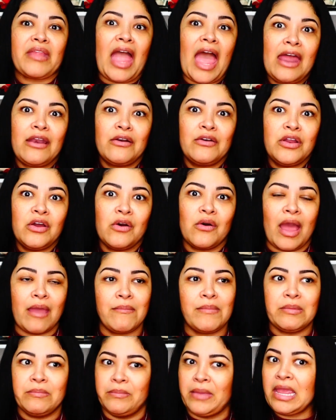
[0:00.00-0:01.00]
I don't know. I
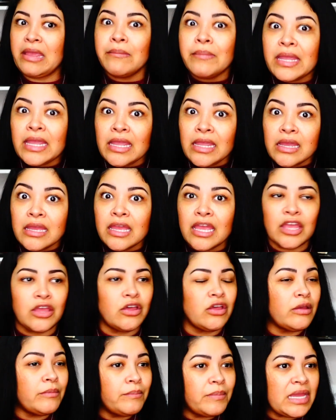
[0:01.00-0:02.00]
mean, maybe it
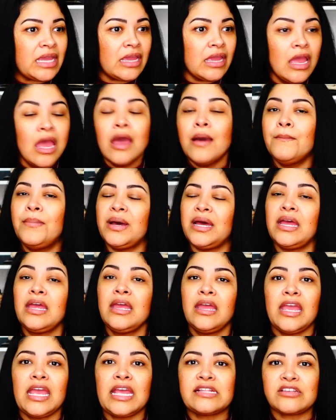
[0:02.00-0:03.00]
could be, but
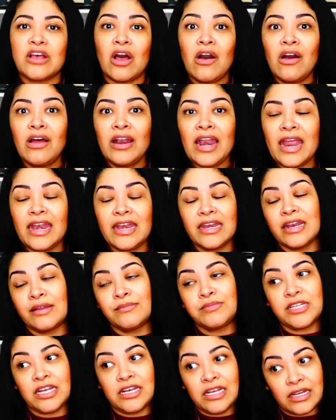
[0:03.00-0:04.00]
it's all adding
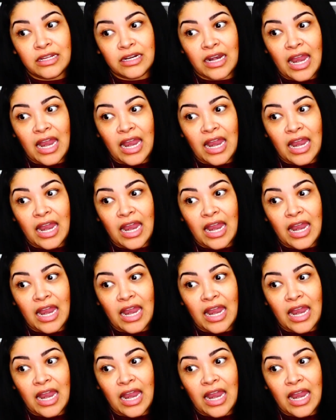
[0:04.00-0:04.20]
up to look